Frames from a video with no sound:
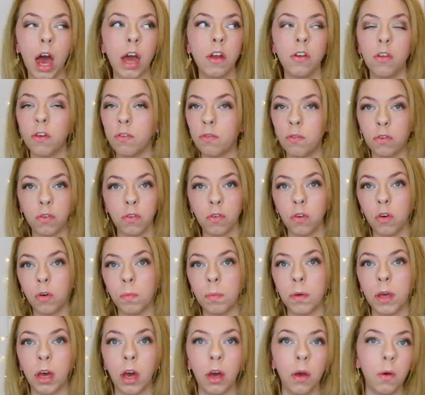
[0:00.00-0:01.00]
I do for a
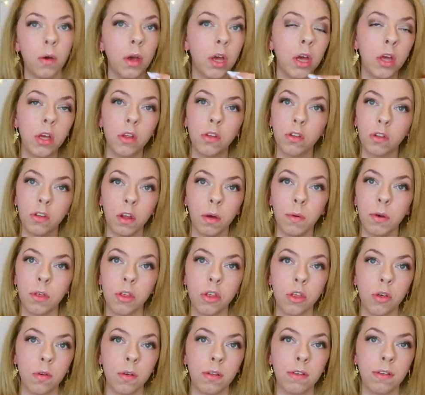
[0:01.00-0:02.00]
Scorpio, so
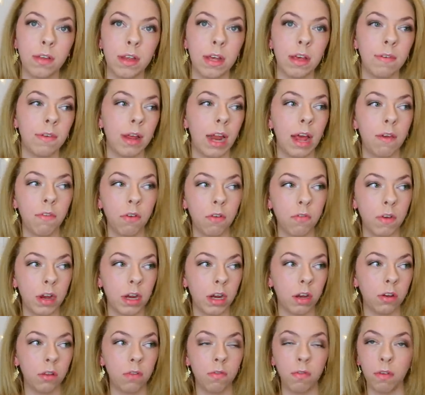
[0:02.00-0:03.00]
intuitive. And every
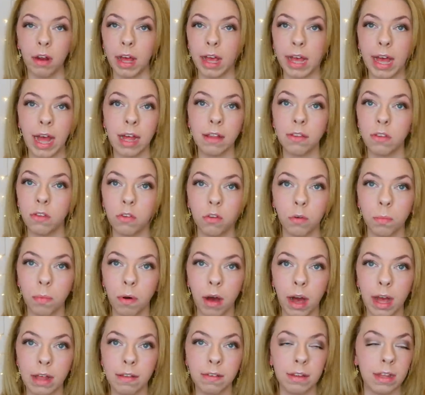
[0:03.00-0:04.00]
reading I do for like Cancers or
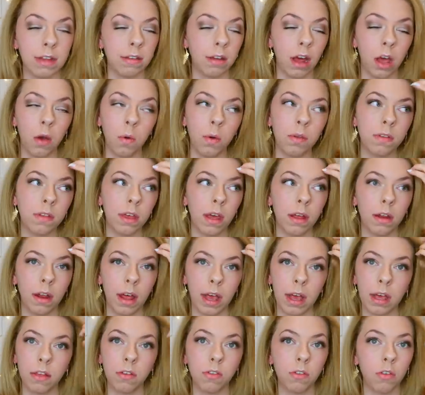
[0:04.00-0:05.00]
Pisces, I always get
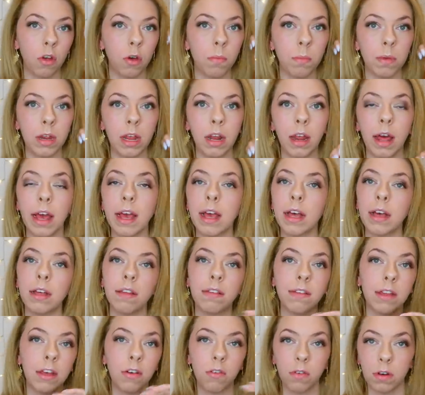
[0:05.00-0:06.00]
like so many
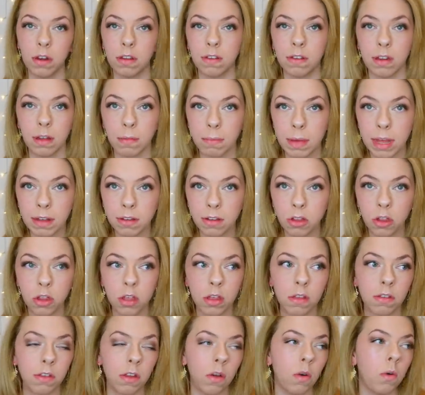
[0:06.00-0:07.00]
like synchronistic
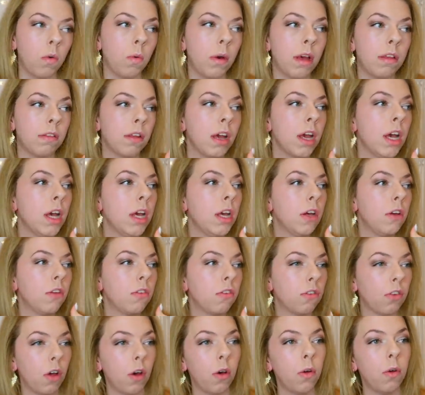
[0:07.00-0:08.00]
messages. They're always
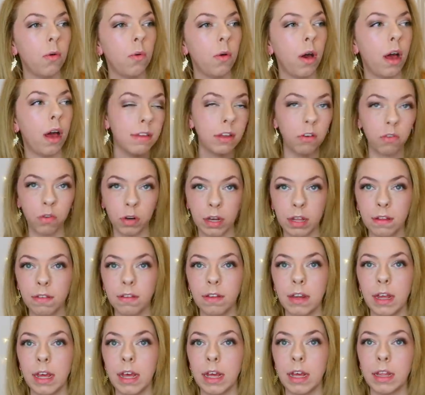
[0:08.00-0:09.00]
so
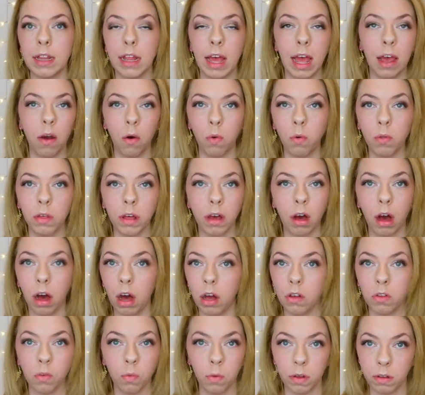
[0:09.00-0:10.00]
synchronistic. They're, all the
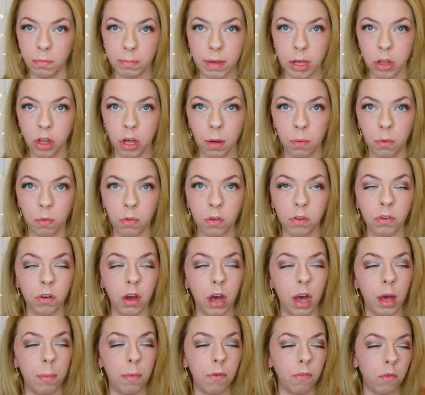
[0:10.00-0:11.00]
cards always match up all the
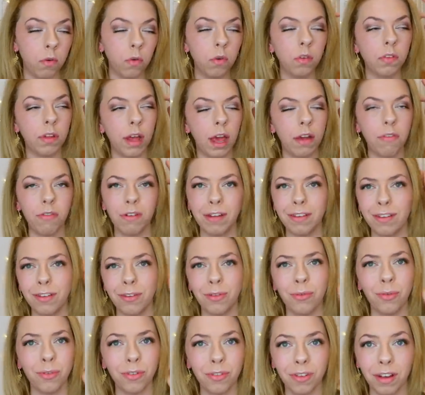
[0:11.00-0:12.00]
time. Of course, every
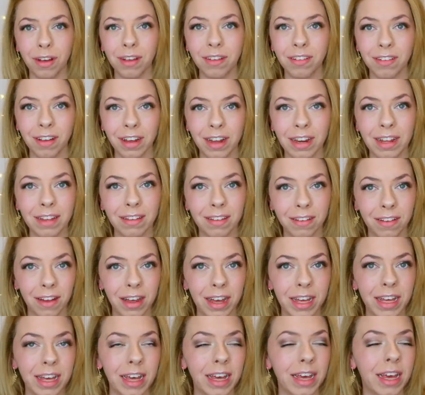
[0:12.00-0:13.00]
single star sign is
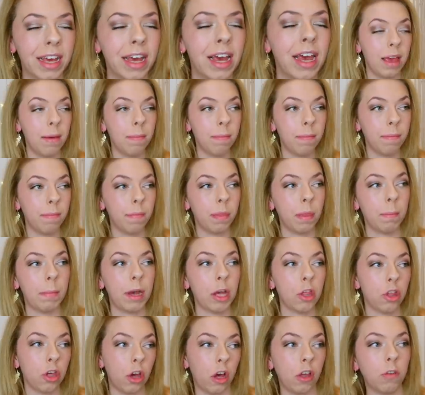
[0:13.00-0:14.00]
psychic. In
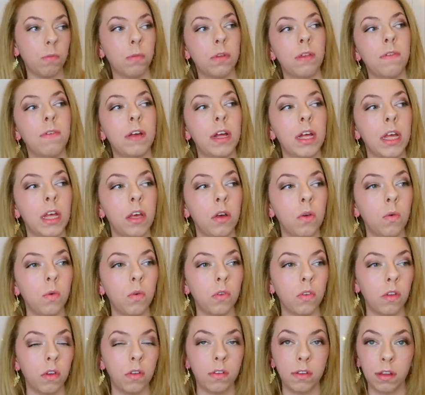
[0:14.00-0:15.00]
my chart specifically, it
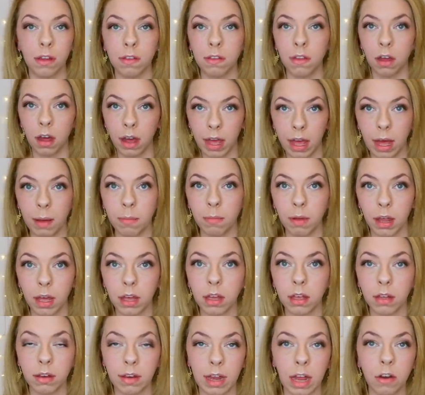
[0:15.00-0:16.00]
also says that I am
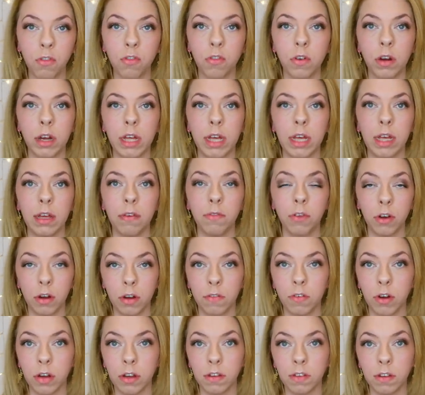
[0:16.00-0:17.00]
like naturally
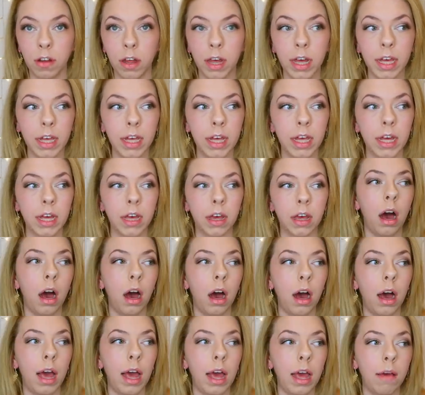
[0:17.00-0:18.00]
very, very psychic.
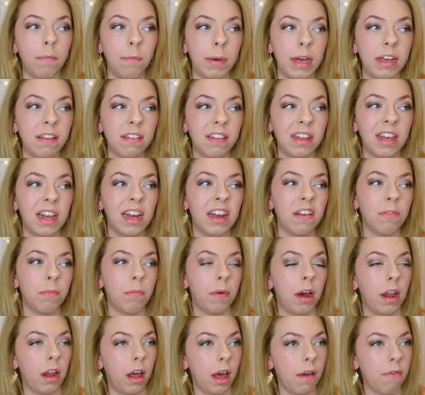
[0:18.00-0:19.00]
I basically
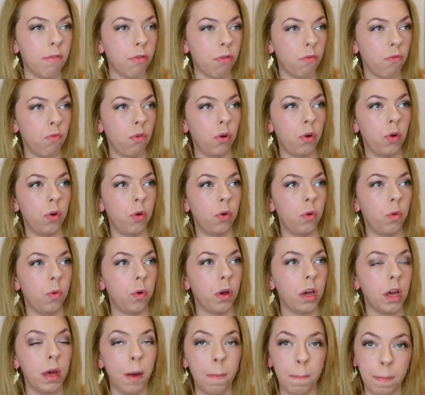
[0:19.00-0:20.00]
live my life
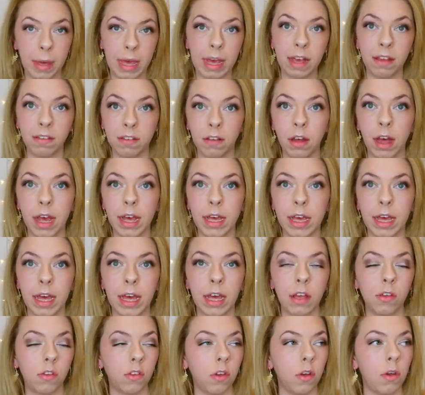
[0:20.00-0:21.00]
through being
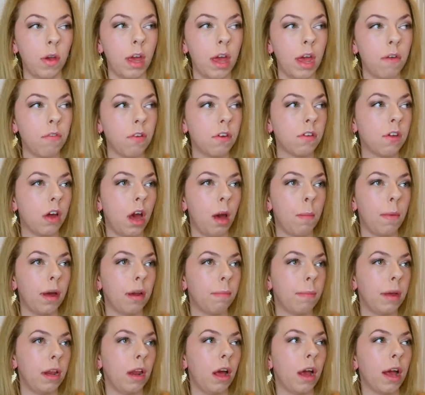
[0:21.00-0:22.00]
psychic. So every time
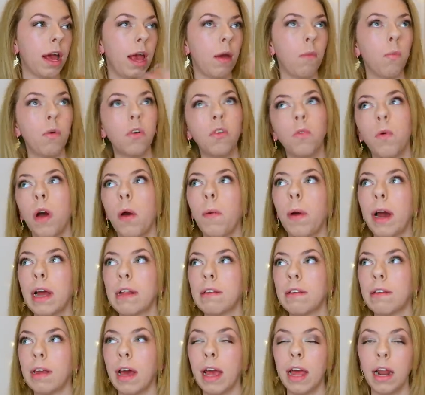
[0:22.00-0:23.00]
I'd be like, okay, what do I
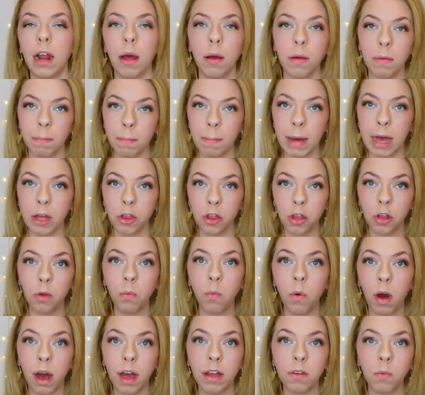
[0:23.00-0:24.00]
wear today? And I'd
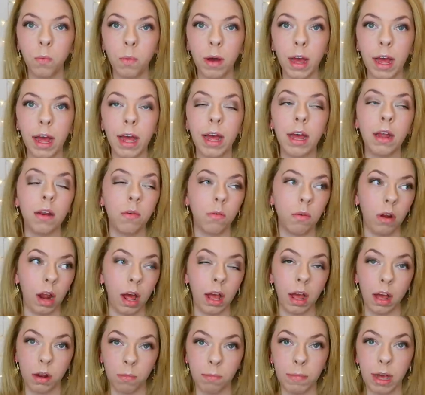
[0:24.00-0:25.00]
imagine what I'd wear, and
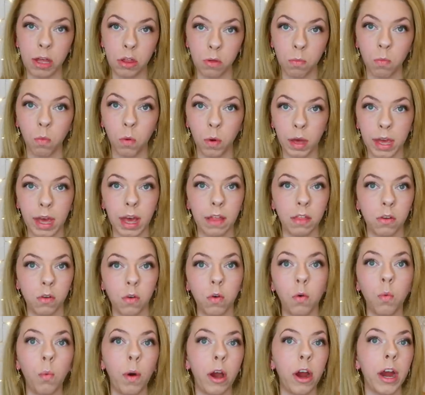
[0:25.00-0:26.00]
like I'd imagine walking out the
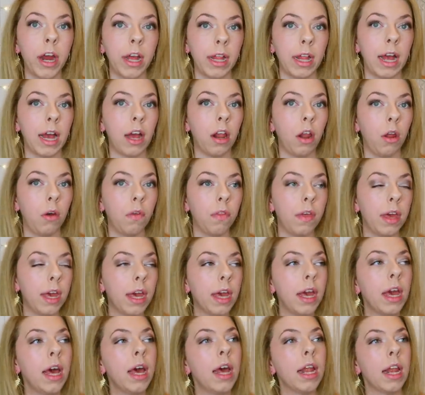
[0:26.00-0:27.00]
door wearing that
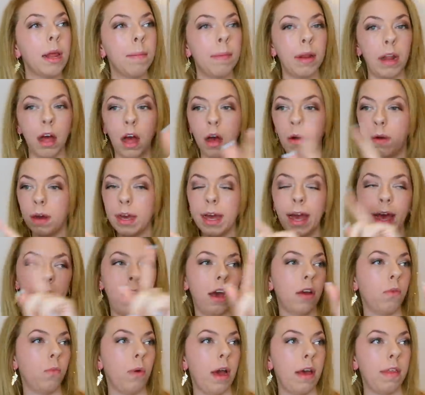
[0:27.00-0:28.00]
clothing. I'd be like, oh, okay,
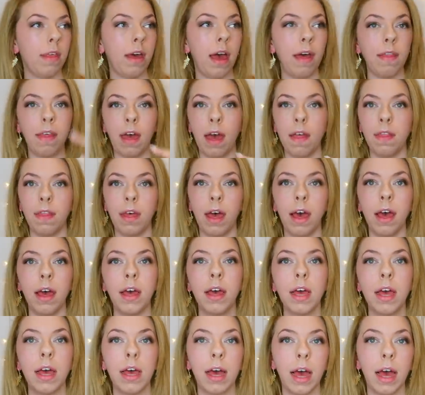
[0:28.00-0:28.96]
I'd wear that, that and that.